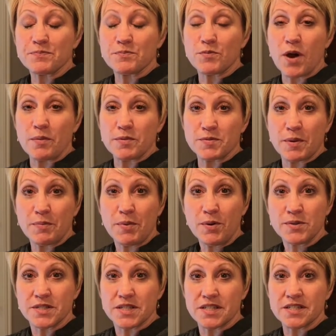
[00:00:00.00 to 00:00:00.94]
Props by
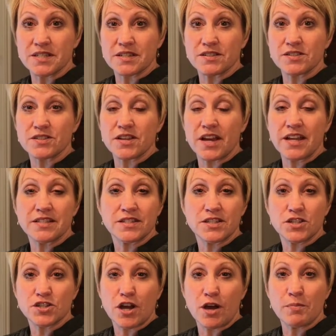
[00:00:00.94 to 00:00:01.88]
Posies Etsy
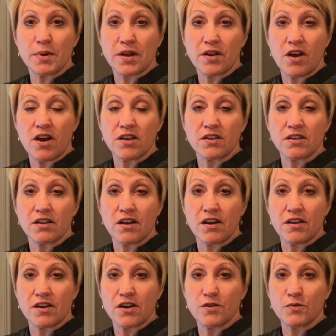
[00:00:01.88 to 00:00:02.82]
shop and on
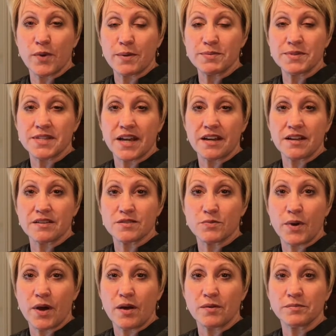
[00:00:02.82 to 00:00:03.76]
our website as
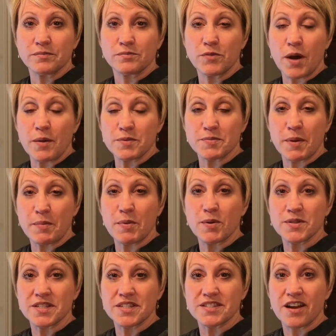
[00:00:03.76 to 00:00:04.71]
well,
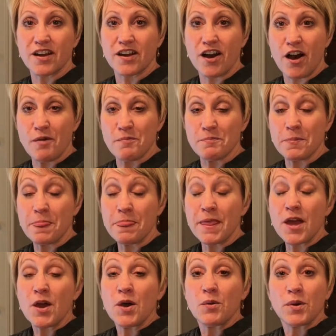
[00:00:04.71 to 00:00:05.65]
propsbyposies.com.
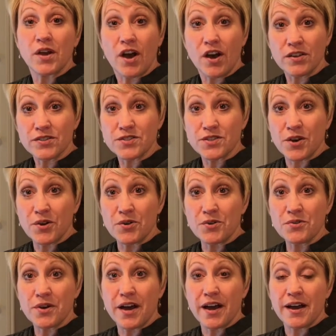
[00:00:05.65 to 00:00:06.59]
We
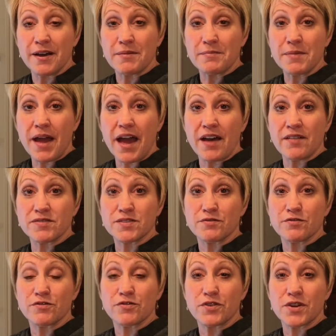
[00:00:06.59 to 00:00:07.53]
also have
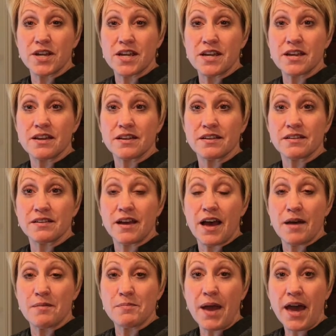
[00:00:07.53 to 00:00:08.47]
some free
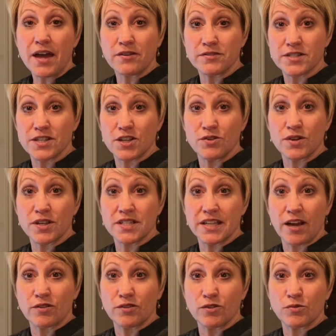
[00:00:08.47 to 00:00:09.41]
patterns that you can
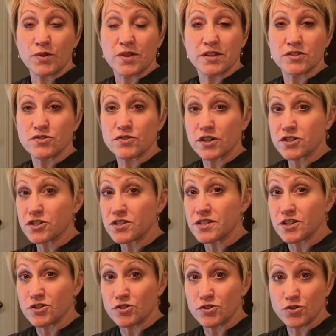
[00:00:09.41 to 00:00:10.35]
download with
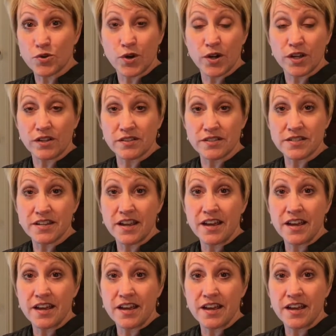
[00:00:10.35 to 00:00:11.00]
instructions and tutorials